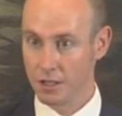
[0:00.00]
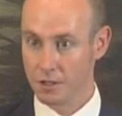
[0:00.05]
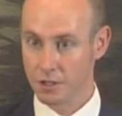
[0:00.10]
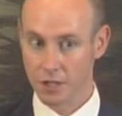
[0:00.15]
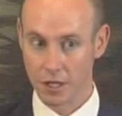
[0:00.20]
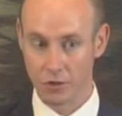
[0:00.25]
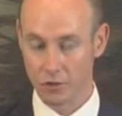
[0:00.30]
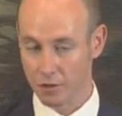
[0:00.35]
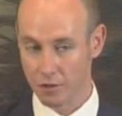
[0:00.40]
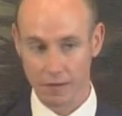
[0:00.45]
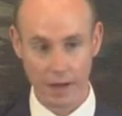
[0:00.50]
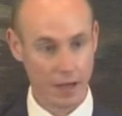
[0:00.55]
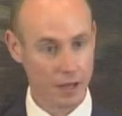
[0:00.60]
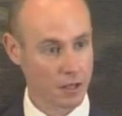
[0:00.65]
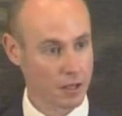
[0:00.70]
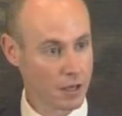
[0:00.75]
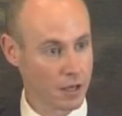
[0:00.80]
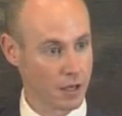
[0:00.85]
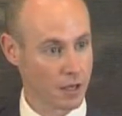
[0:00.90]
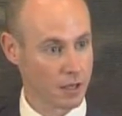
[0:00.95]

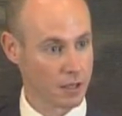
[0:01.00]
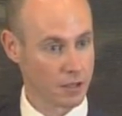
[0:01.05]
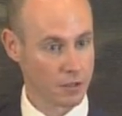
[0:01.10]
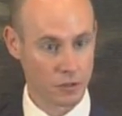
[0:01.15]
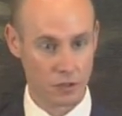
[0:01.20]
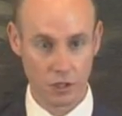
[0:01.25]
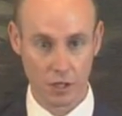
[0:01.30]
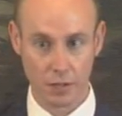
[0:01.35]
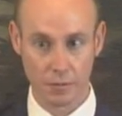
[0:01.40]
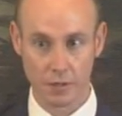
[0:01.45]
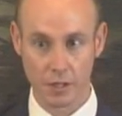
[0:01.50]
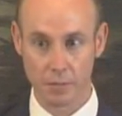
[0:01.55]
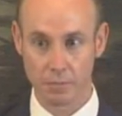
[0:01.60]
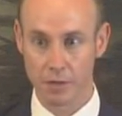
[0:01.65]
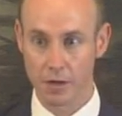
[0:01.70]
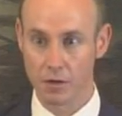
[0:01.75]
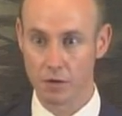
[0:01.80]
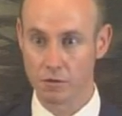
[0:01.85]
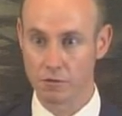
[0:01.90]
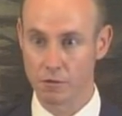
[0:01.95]
Czechoslovakia, East Germany,
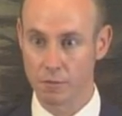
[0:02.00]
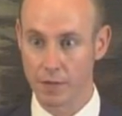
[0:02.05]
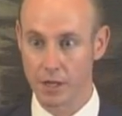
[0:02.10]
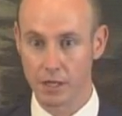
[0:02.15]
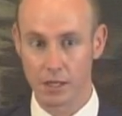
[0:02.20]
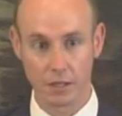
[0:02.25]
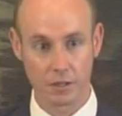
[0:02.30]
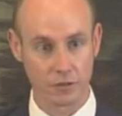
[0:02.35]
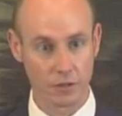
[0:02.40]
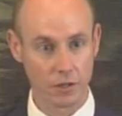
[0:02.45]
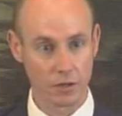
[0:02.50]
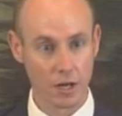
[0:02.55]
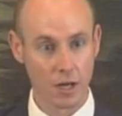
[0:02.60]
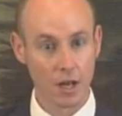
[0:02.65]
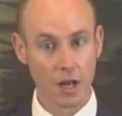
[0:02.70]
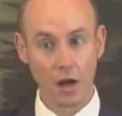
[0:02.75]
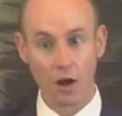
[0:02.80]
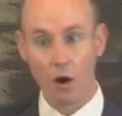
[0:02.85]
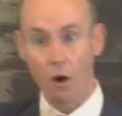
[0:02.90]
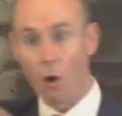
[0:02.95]
Poland, Romania, and so on.
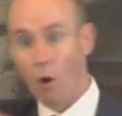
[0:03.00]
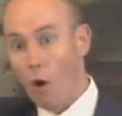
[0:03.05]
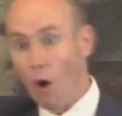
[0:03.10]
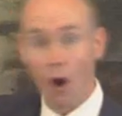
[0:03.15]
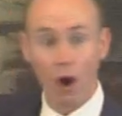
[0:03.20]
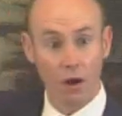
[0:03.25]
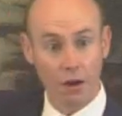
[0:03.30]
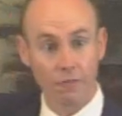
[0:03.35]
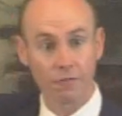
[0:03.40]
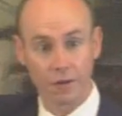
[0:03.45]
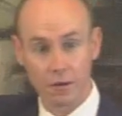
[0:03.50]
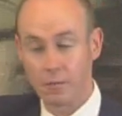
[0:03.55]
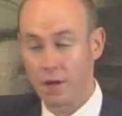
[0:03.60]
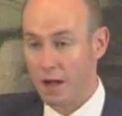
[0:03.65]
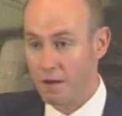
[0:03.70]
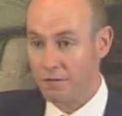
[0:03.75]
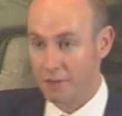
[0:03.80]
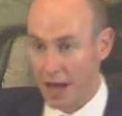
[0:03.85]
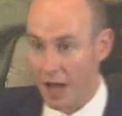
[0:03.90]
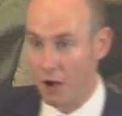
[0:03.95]
All of them
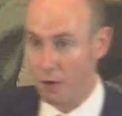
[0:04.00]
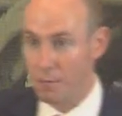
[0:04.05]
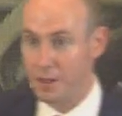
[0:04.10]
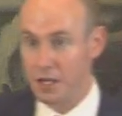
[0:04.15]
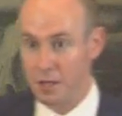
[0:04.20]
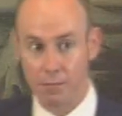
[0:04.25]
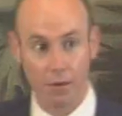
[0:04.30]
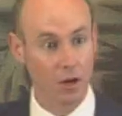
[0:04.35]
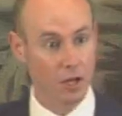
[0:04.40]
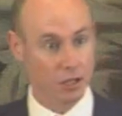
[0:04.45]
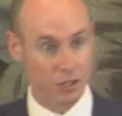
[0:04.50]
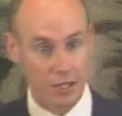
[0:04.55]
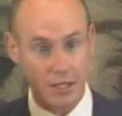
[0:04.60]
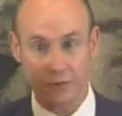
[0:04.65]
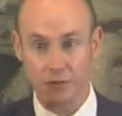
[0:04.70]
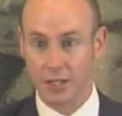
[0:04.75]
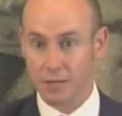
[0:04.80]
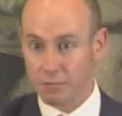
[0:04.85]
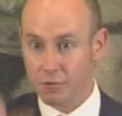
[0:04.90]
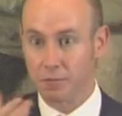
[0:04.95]
have now been abolished
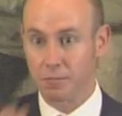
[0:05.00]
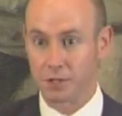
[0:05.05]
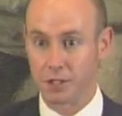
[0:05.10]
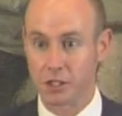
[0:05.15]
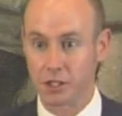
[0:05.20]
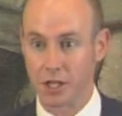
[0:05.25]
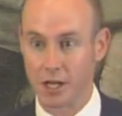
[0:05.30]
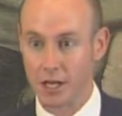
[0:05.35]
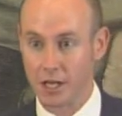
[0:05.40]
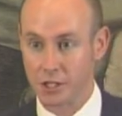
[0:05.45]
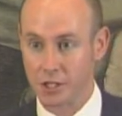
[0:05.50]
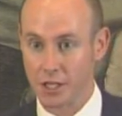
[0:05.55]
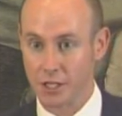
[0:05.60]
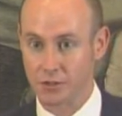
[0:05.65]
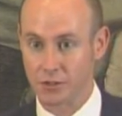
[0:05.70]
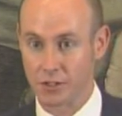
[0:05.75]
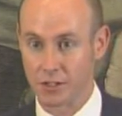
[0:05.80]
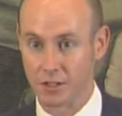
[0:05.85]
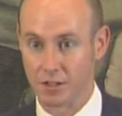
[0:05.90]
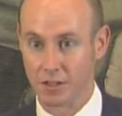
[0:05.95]
except the British NHS.